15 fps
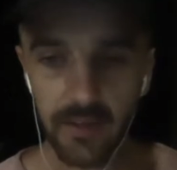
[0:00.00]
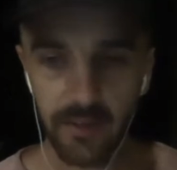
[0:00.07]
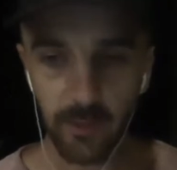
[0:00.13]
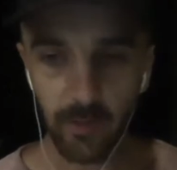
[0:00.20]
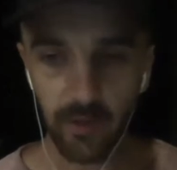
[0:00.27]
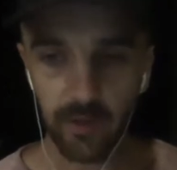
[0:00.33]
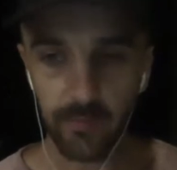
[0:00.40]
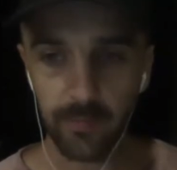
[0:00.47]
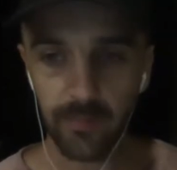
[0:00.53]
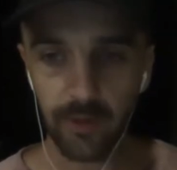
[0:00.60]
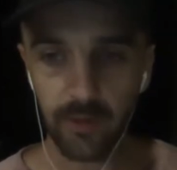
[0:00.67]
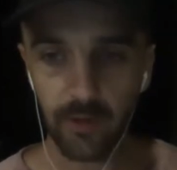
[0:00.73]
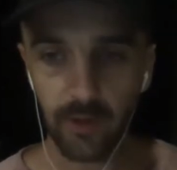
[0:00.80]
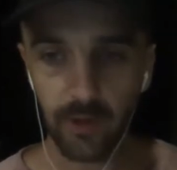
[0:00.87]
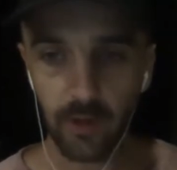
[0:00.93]
this is where the, the,
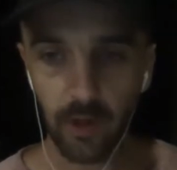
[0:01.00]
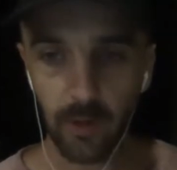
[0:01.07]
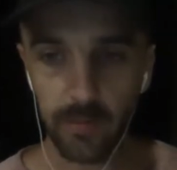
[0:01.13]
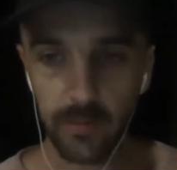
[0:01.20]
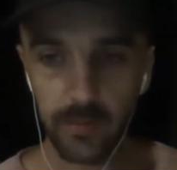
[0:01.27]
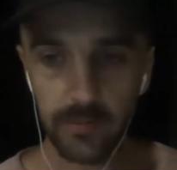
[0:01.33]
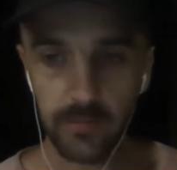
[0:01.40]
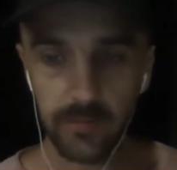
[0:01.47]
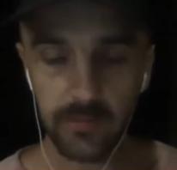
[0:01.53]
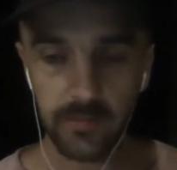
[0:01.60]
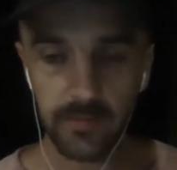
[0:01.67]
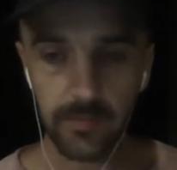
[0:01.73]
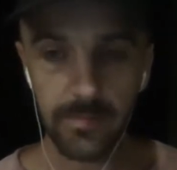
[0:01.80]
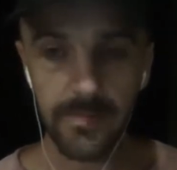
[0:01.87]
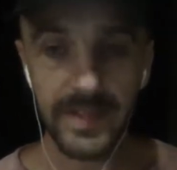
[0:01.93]
the common
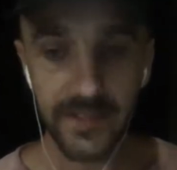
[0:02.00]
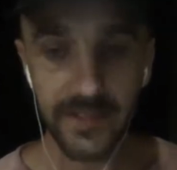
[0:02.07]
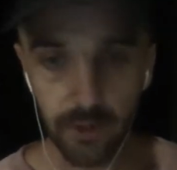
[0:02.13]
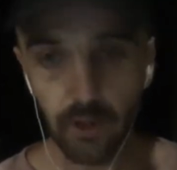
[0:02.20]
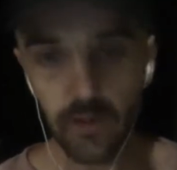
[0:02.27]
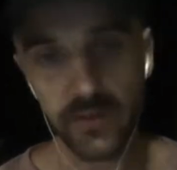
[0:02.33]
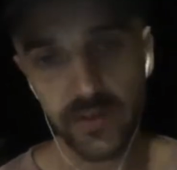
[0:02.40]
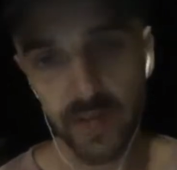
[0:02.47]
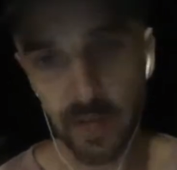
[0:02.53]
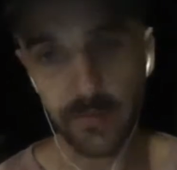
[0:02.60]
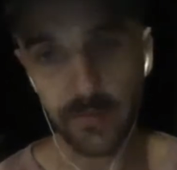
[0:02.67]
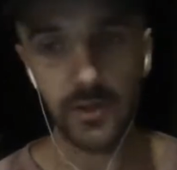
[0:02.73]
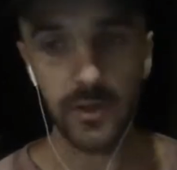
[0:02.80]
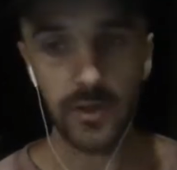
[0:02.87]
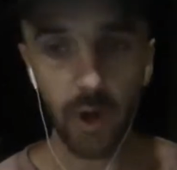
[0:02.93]

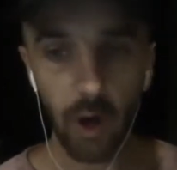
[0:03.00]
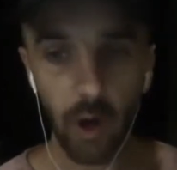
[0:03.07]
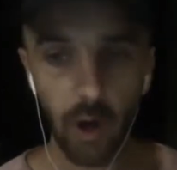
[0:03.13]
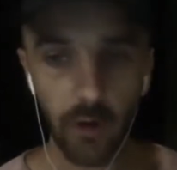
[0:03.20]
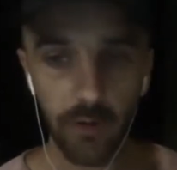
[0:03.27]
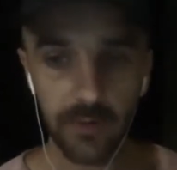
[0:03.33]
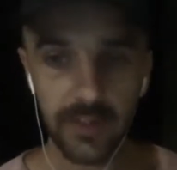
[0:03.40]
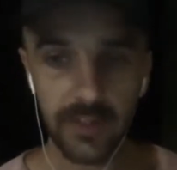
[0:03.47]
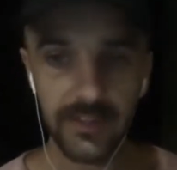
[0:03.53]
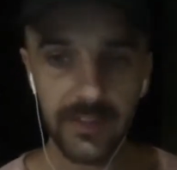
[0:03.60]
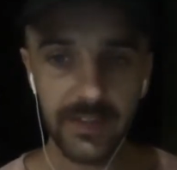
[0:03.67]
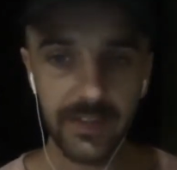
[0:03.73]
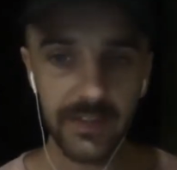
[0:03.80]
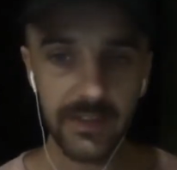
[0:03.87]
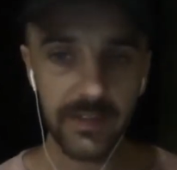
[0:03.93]
misconception of
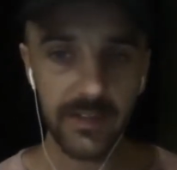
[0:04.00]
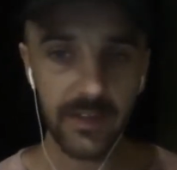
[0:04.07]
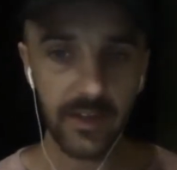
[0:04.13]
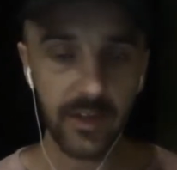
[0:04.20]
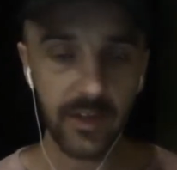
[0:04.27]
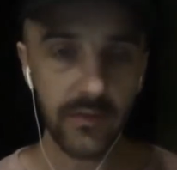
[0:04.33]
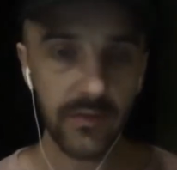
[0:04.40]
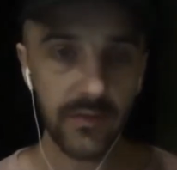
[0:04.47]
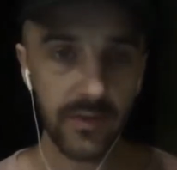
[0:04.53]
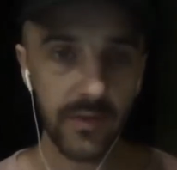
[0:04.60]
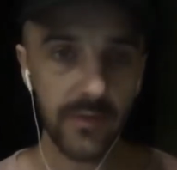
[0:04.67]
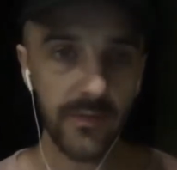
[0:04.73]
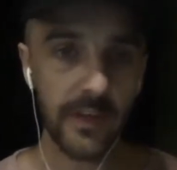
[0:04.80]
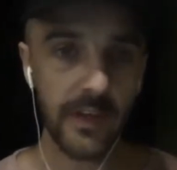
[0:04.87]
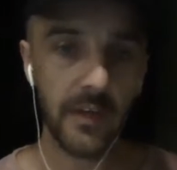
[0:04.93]
LinkedIn is is that you you
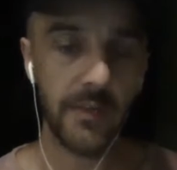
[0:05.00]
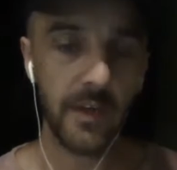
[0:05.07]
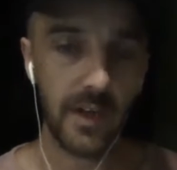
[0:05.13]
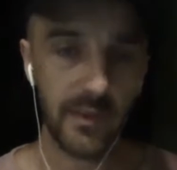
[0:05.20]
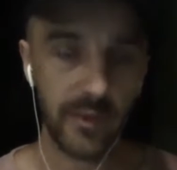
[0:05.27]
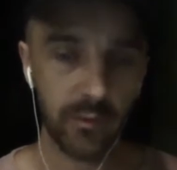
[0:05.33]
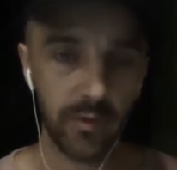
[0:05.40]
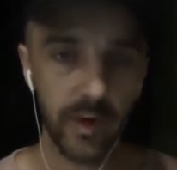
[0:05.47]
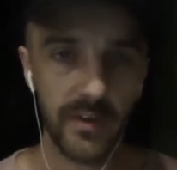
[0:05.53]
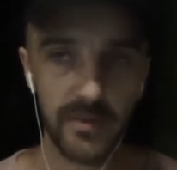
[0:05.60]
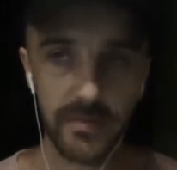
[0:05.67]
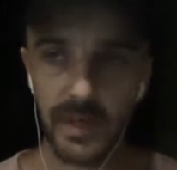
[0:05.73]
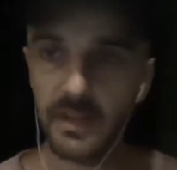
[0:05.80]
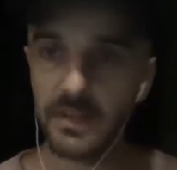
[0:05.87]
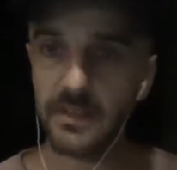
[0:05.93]
think of it as a
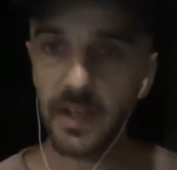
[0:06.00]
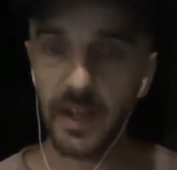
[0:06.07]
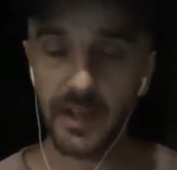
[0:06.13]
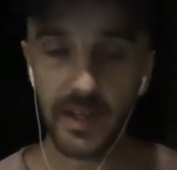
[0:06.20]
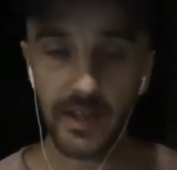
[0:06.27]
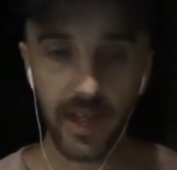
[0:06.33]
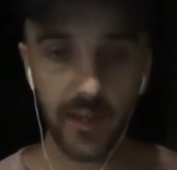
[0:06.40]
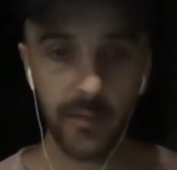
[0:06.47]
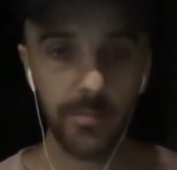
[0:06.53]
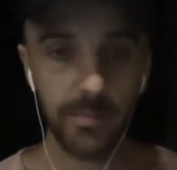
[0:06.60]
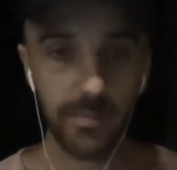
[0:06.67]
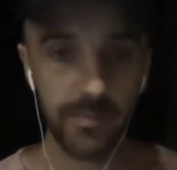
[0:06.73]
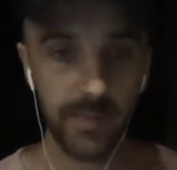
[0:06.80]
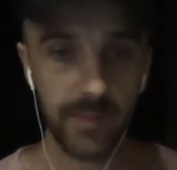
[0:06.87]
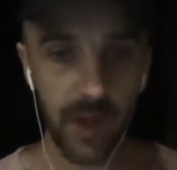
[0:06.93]
resume site, and that's
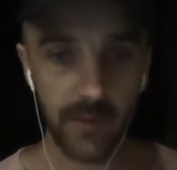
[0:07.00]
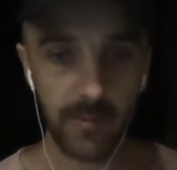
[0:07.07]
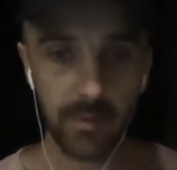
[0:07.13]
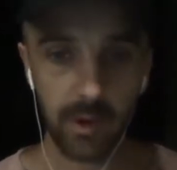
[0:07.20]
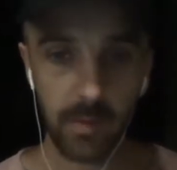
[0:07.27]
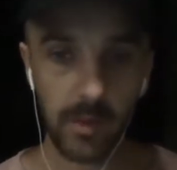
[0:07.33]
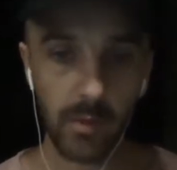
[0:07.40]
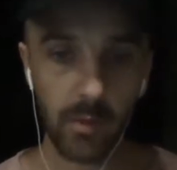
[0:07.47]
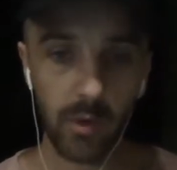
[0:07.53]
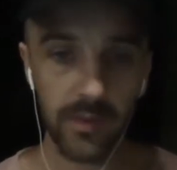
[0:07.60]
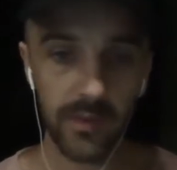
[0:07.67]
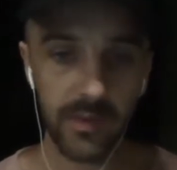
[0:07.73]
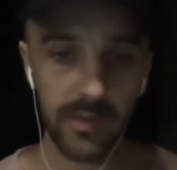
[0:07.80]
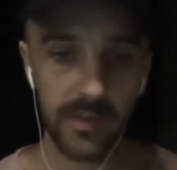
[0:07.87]
that is probably what